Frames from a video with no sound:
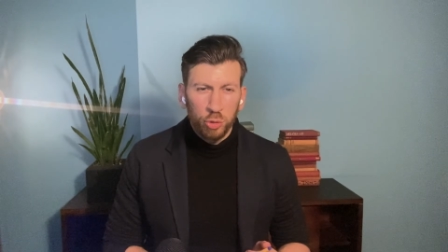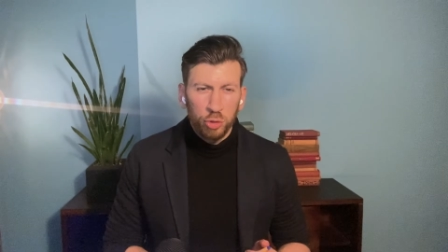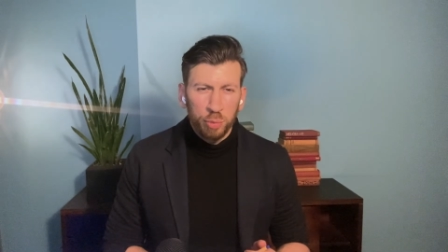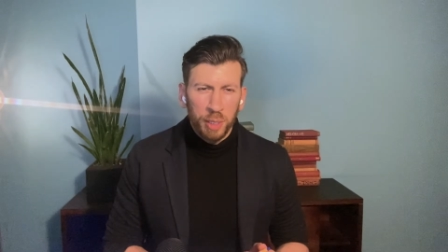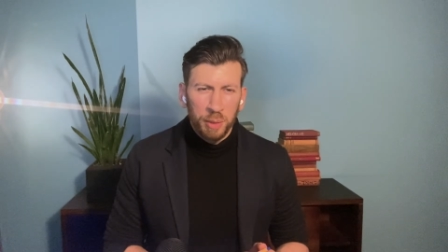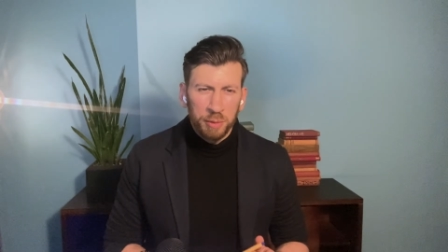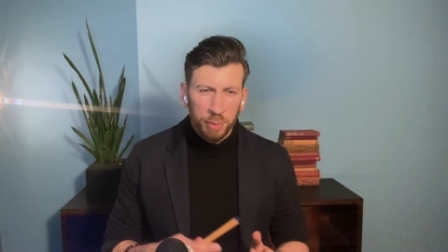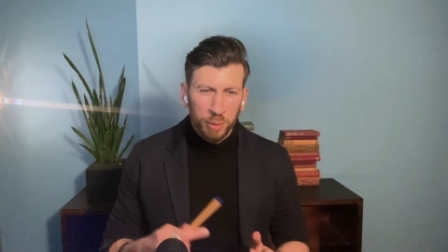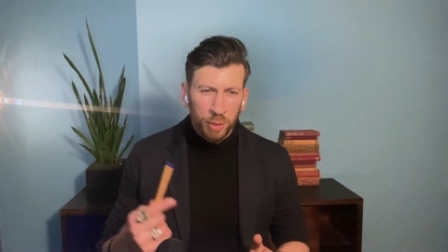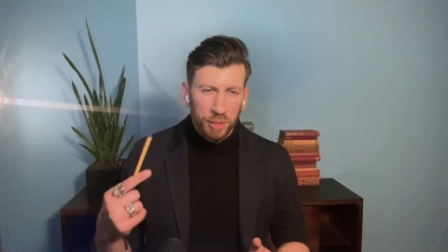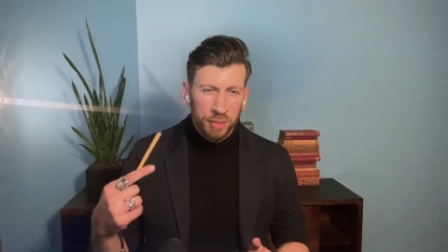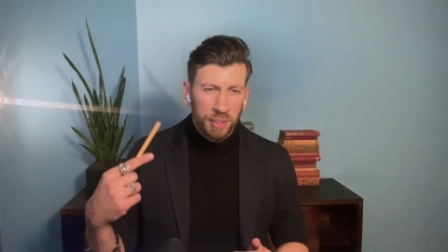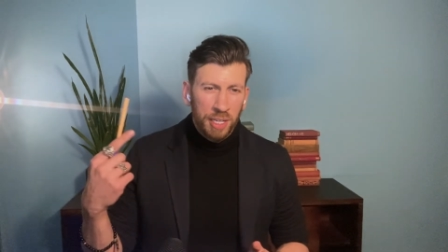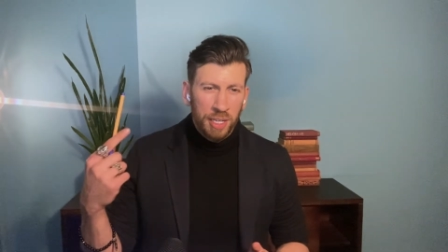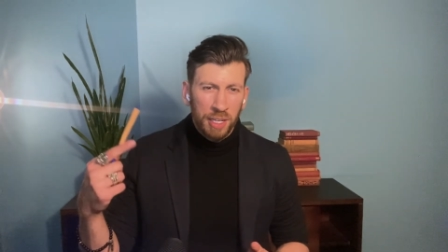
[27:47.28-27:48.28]
goosebumps
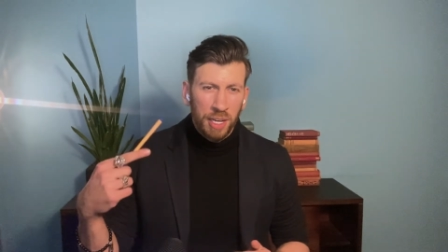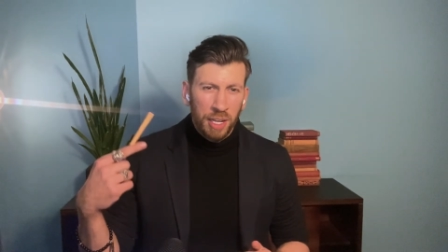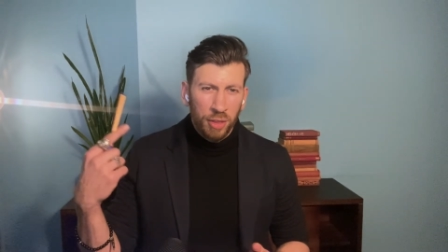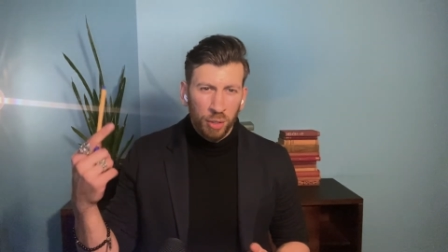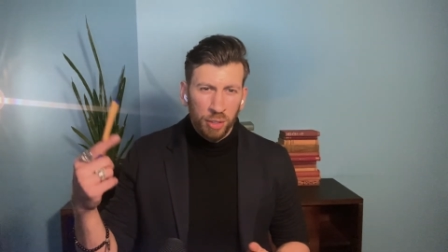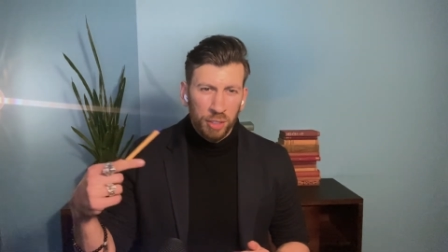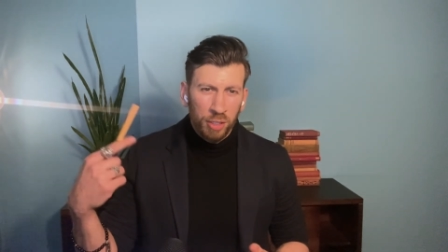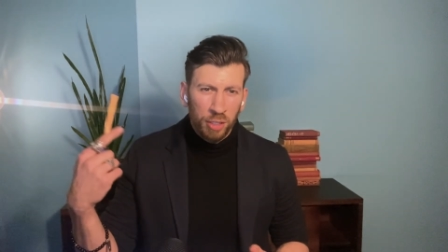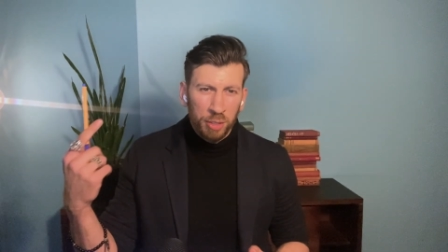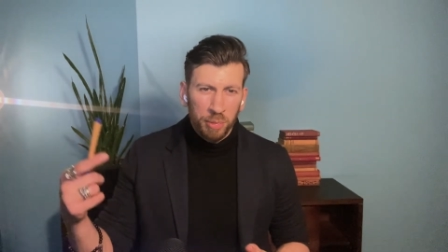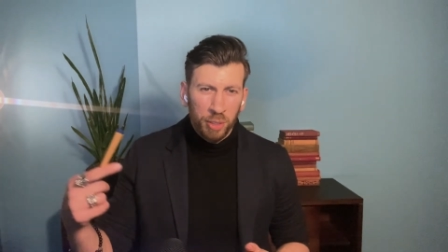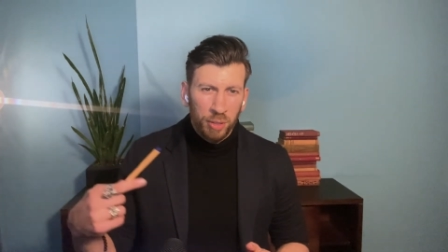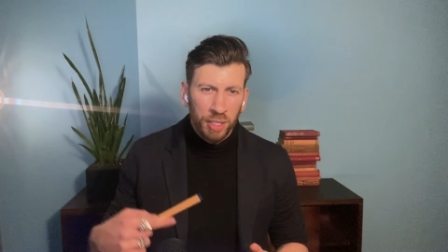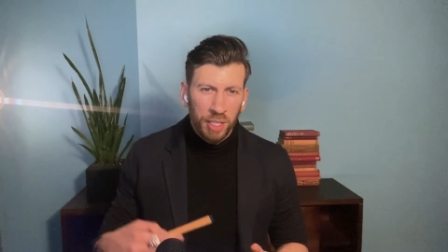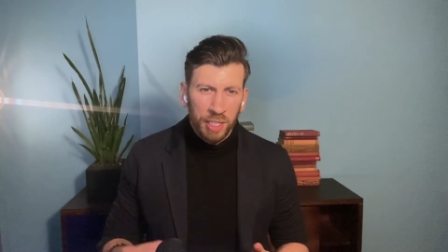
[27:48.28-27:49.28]
because I thought a lot
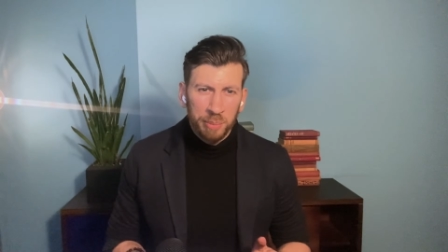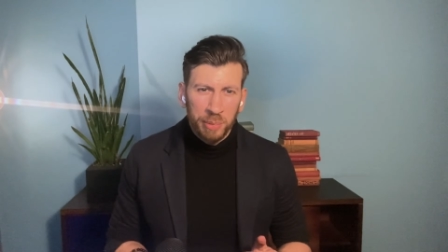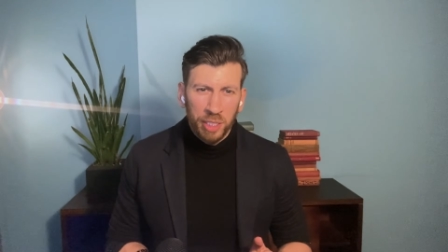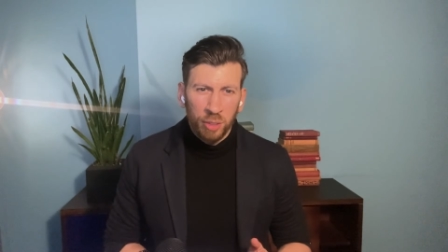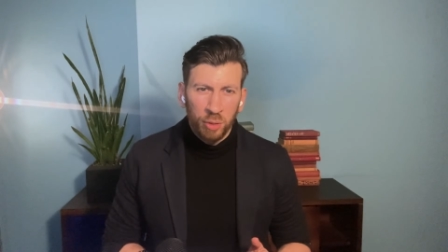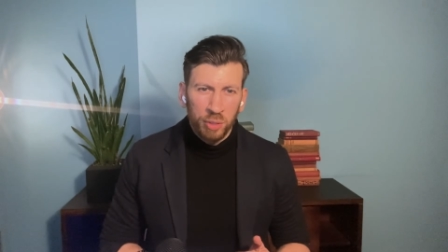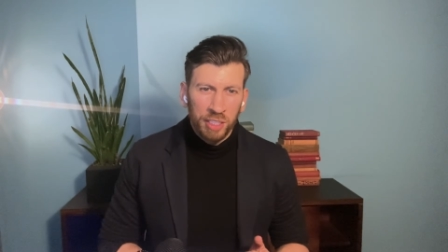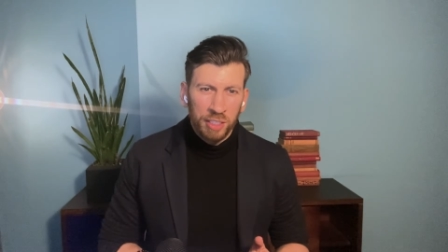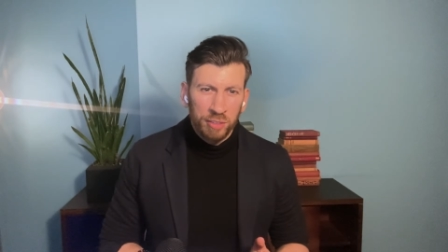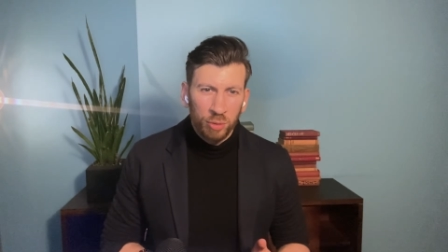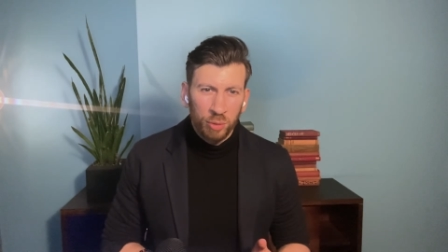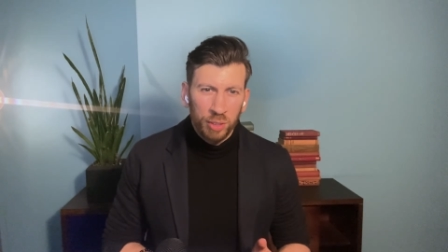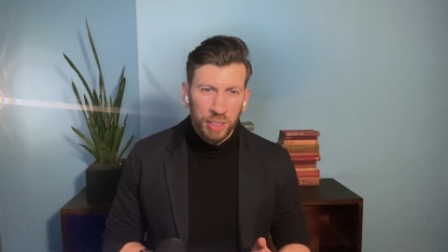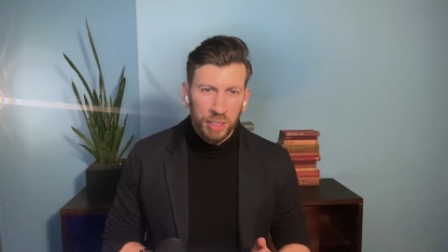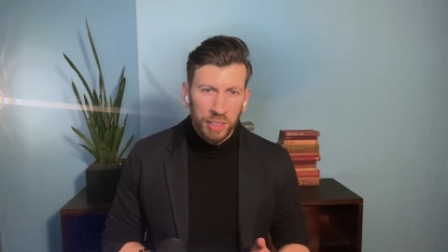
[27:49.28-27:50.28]
about like my own
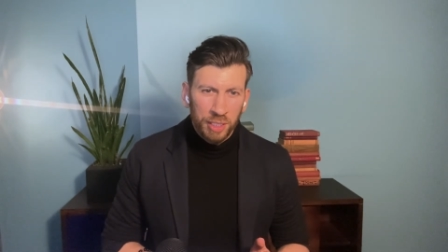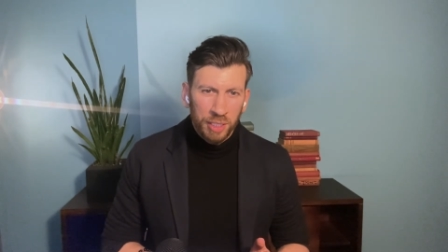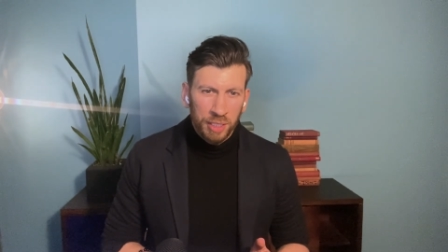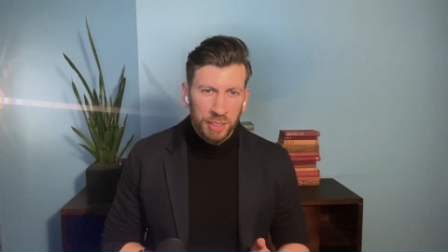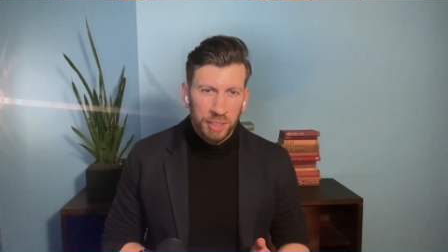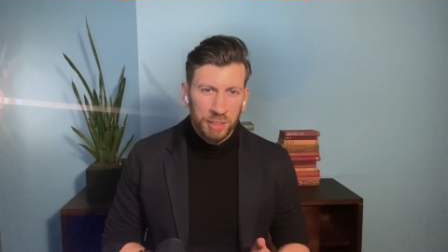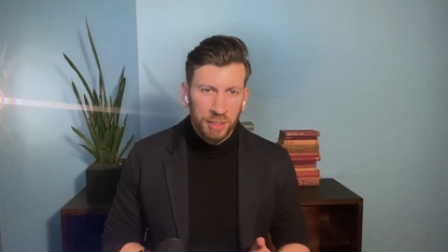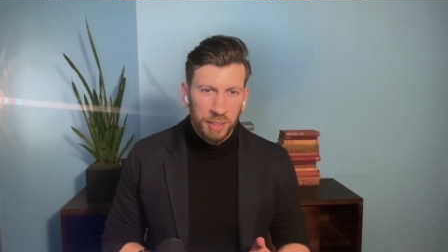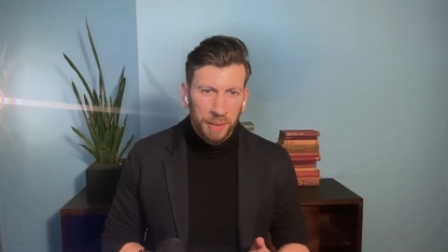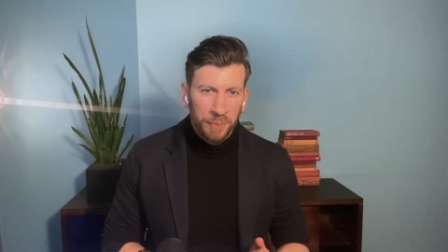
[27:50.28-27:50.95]
history and